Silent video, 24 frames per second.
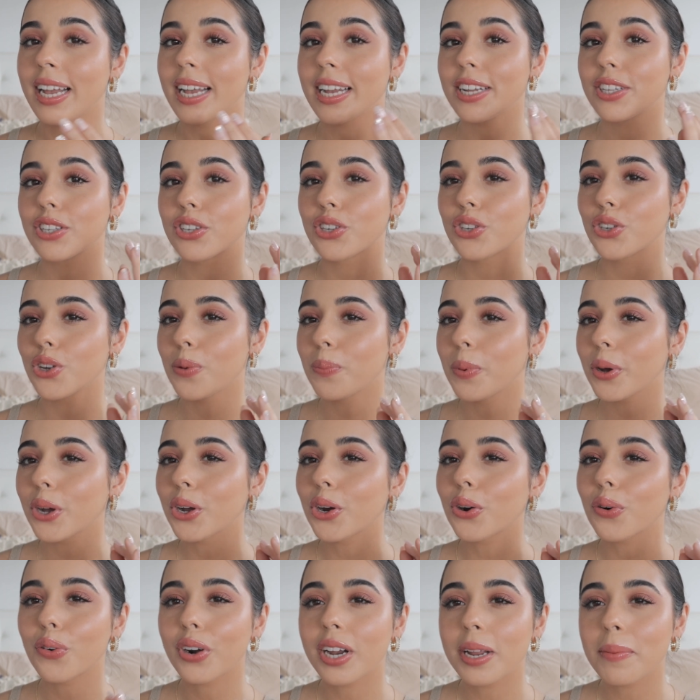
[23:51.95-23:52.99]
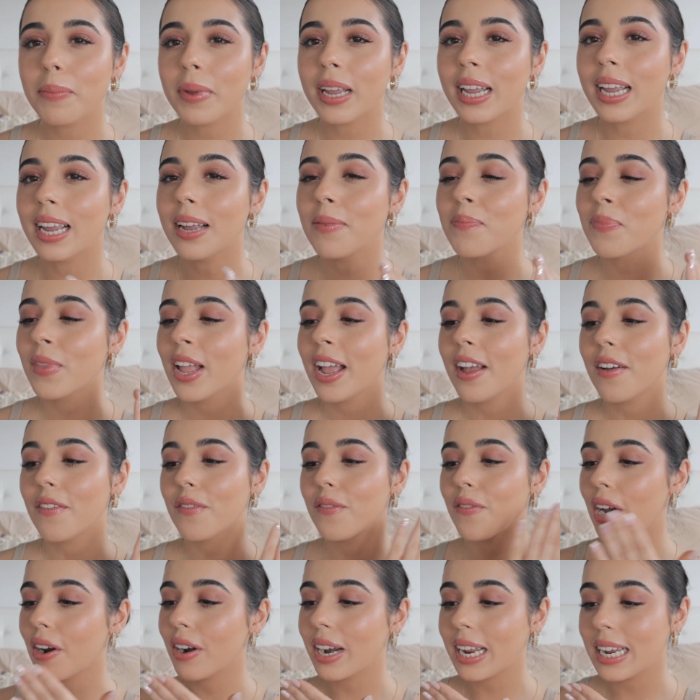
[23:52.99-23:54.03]
It's super creamy,
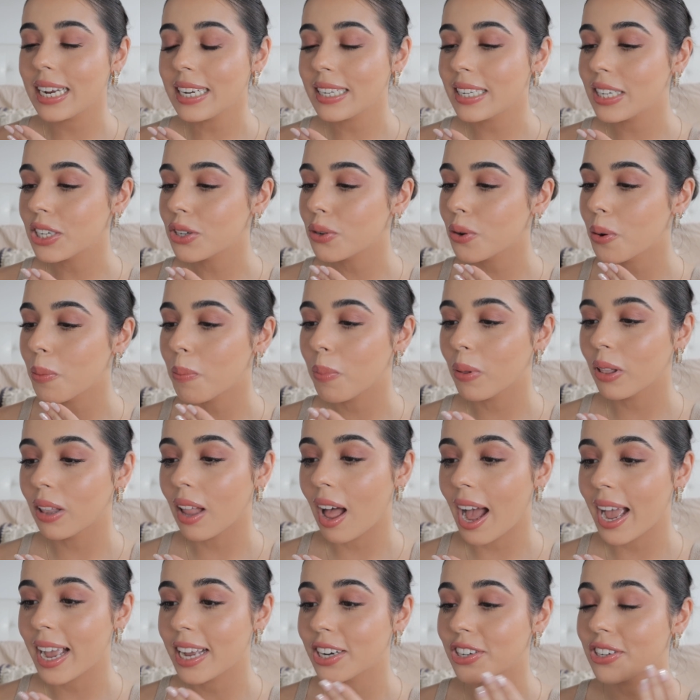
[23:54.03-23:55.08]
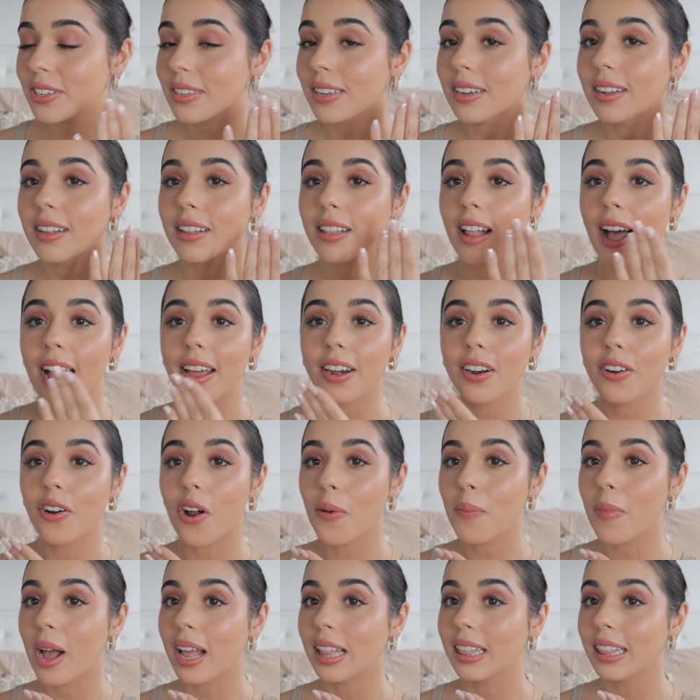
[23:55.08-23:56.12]
very easy to apply. It just glided
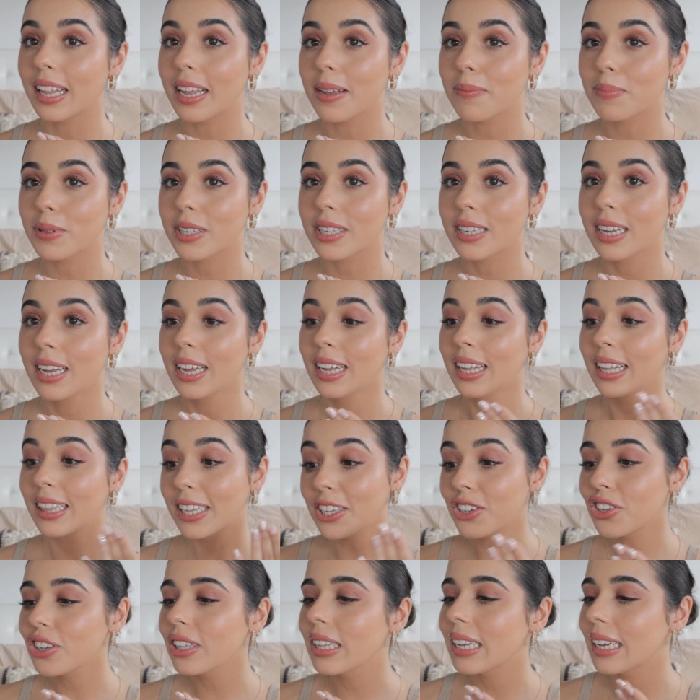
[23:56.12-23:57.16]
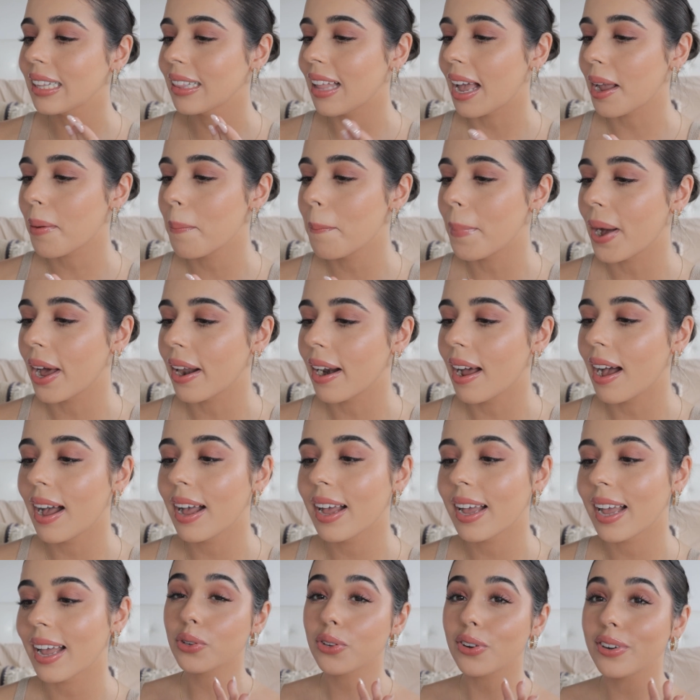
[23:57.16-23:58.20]
on my lips literally like
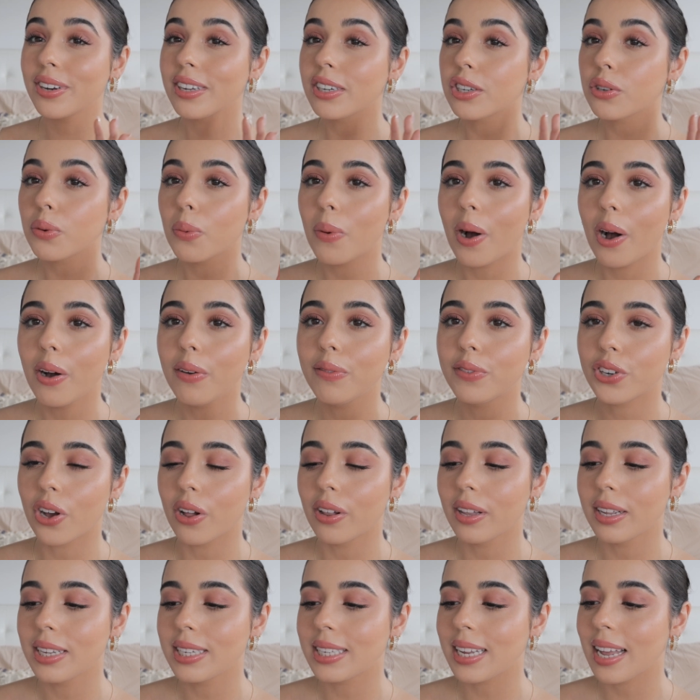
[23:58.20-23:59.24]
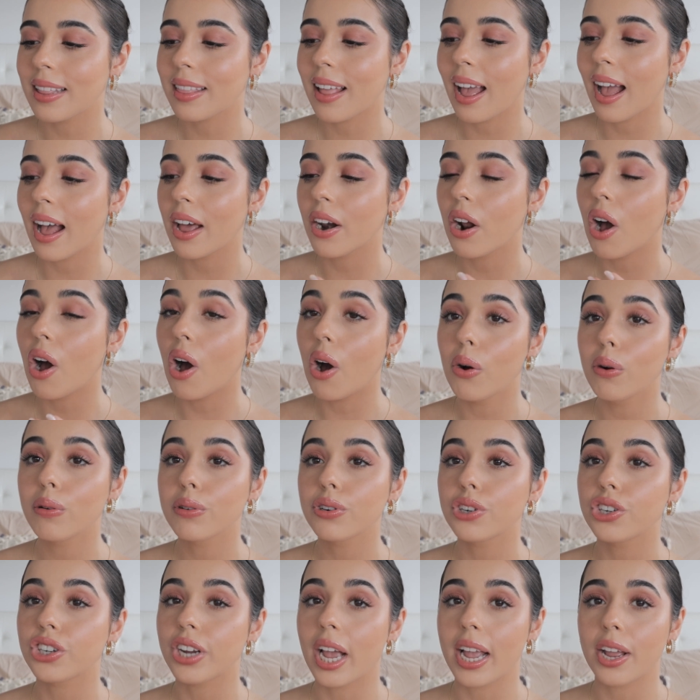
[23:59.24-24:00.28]
butter. It was only $12, and they had a whole
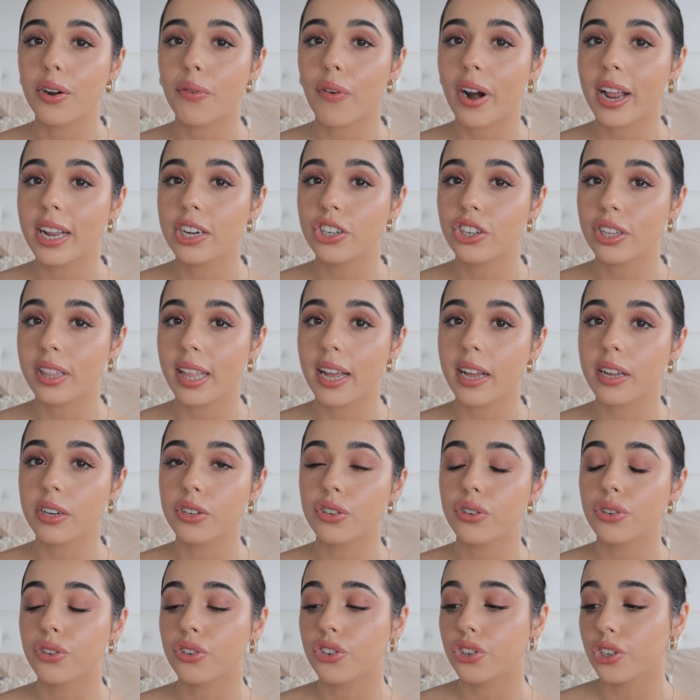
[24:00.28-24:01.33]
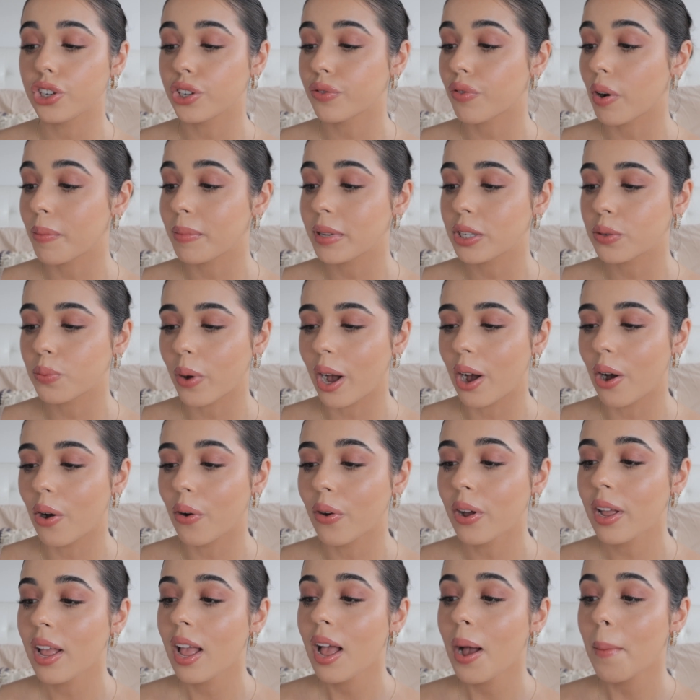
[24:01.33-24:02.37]
shade range there to choose from as
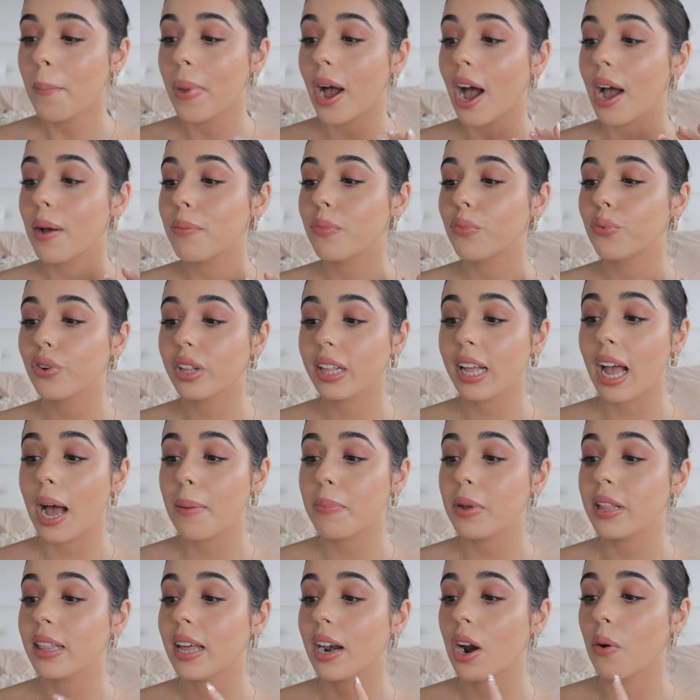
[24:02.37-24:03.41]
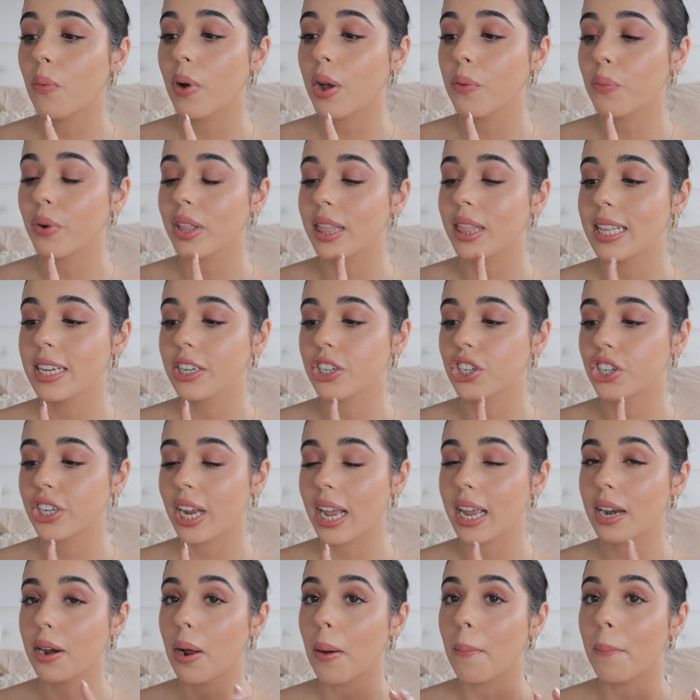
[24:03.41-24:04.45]
well. But I'm really happy that I went this
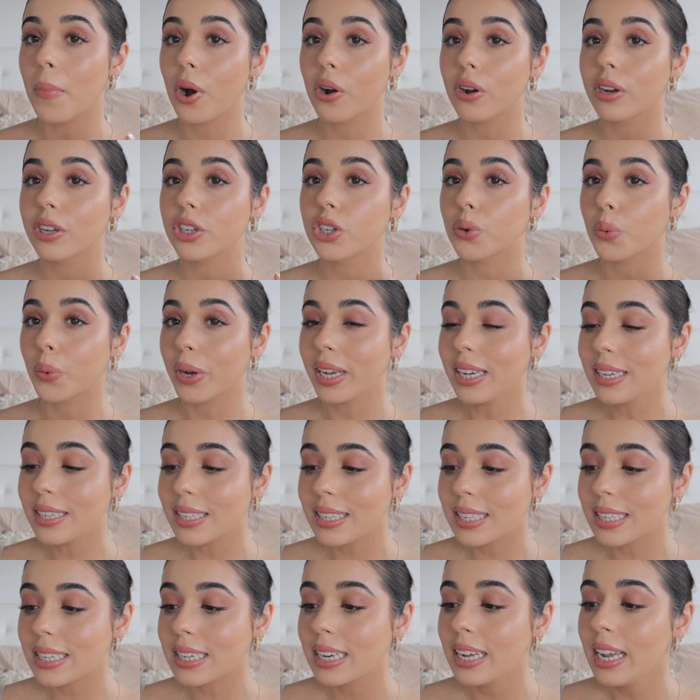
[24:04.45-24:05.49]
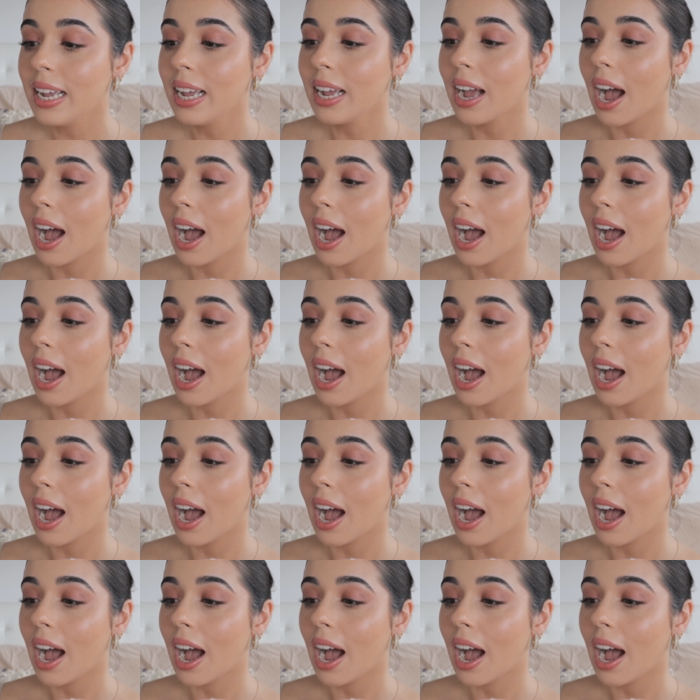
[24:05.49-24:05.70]
shade Mocha Twist.